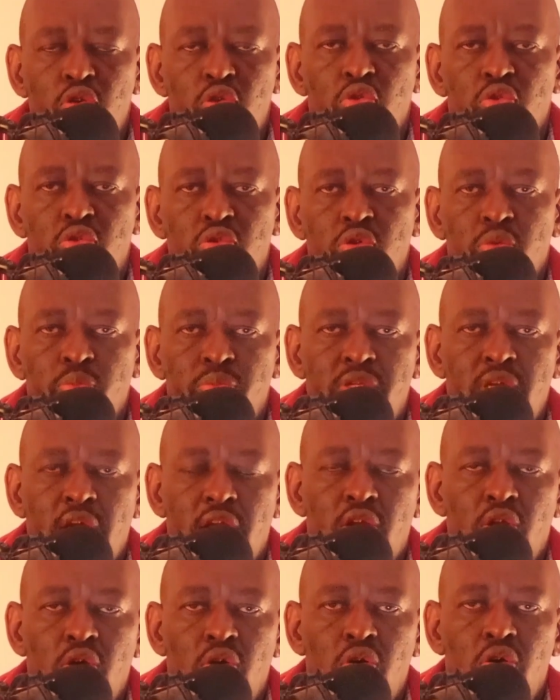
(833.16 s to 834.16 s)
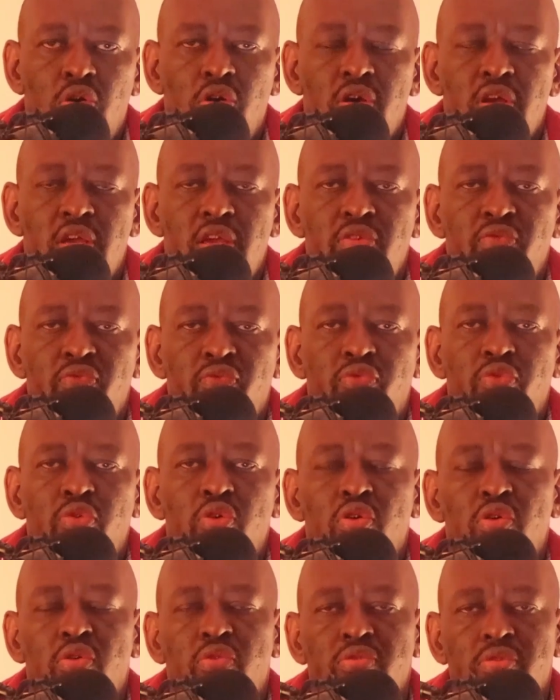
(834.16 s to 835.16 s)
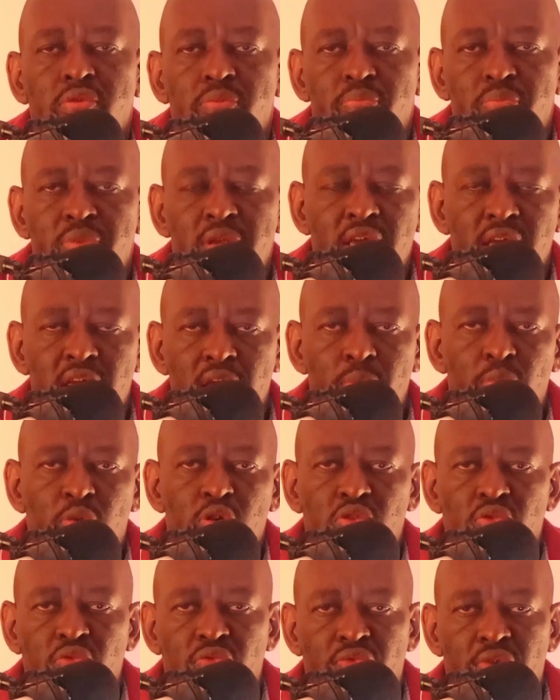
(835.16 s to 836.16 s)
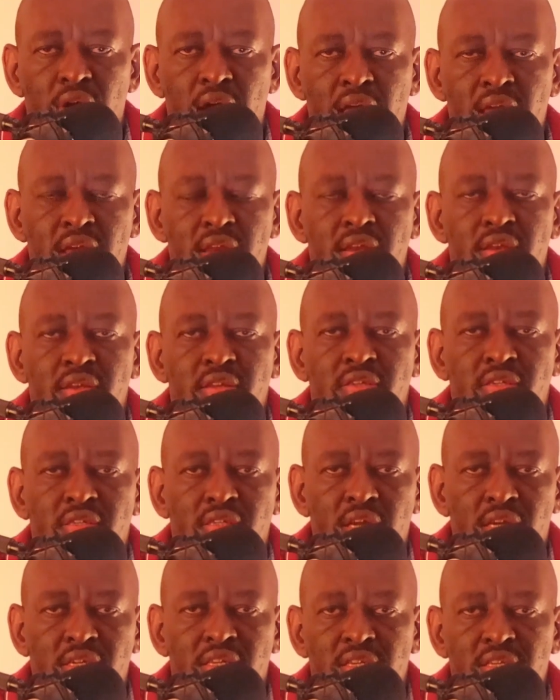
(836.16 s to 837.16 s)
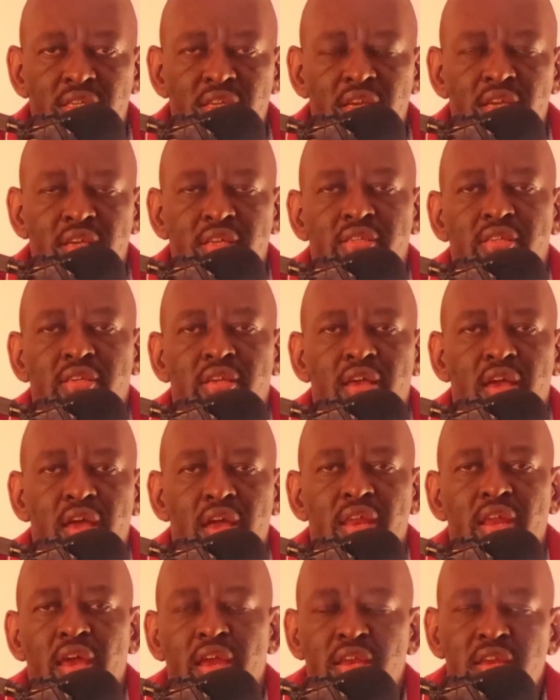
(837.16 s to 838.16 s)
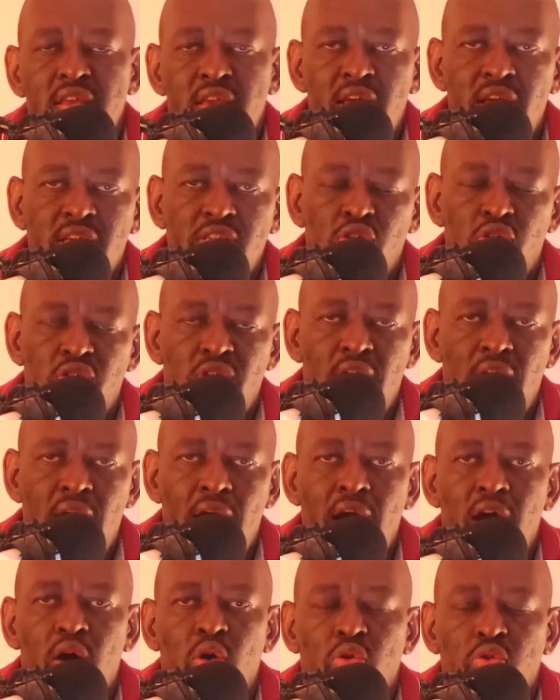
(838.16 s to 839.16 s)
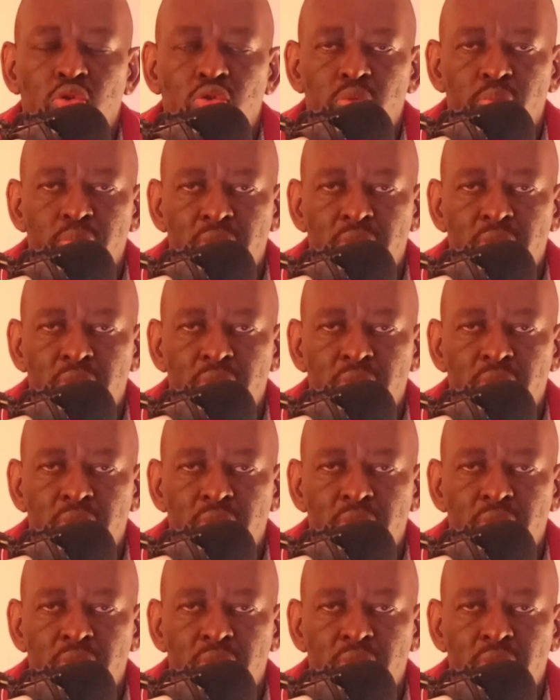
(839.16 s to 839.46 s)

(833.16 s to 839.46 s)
YouTube channel involves being able to find strategies and ideas on how to